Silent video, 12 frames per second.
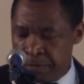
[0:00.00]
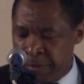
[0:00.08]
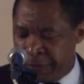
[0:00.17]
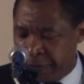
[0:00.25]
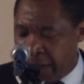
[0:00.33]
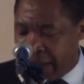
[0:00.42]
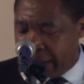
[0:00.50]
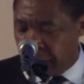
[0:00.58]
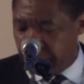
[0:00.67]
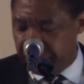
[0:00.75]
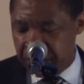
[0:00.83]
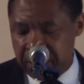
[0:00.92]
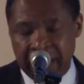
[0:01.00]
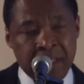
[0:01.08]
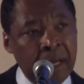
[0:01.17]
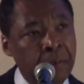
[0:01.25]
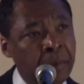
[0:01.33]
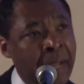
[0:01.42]
Before I get off the
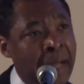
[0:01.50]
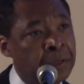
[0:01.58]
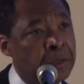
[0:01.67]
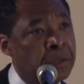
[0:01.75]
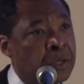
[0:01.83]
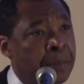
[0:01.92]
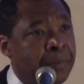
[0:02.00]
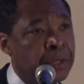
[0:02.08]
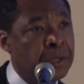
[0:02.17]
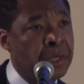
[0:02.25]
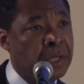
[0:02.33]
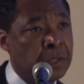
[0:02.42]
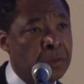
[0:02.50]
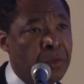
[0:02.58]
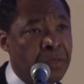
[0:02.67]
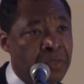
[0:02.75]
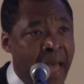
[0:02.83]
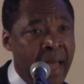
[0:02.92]
stage, I would like to use the opportunity to
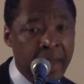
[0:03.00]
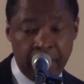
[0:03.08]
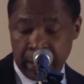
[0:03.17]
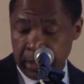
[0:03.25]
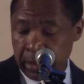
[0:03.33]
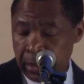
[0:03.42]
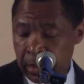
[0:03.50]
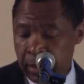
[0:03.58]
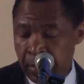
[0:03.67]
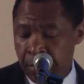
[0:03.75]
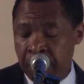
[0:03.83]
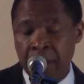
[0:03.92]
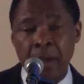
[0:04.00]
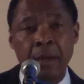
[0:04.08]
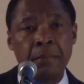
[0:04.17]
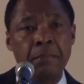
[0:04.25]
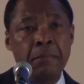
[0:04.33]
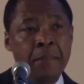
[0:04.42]
thank
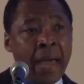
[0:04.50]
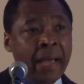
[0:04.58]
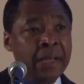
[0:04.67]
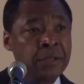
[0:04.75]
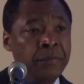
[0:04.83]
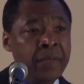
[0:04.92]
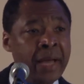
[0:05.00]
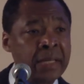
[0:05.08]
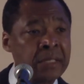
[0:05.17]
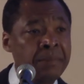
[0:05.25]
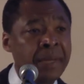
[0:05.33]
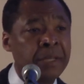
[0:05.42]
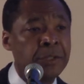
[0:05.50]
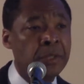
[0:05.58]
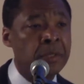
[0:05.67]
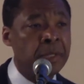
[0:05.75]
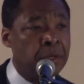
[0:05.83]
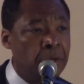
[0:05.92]
the makers of the
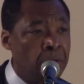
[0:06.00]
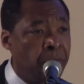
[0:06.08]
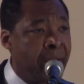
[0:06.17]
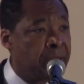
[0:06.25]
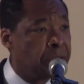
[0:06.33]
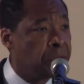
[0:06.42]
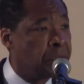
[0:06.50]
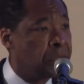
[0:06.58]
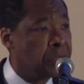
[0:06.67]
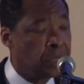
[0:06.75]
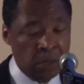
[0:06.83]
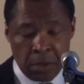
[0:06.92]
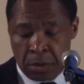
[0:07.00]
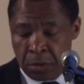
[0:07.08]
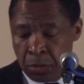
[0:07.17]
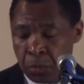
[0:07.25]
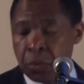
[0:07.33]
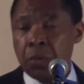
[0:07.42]
exhibition, the curators
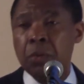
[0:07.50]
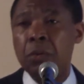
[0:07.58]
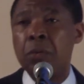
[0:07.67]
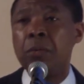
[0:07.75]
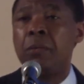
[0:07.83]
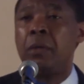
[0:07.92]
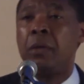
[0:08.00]
who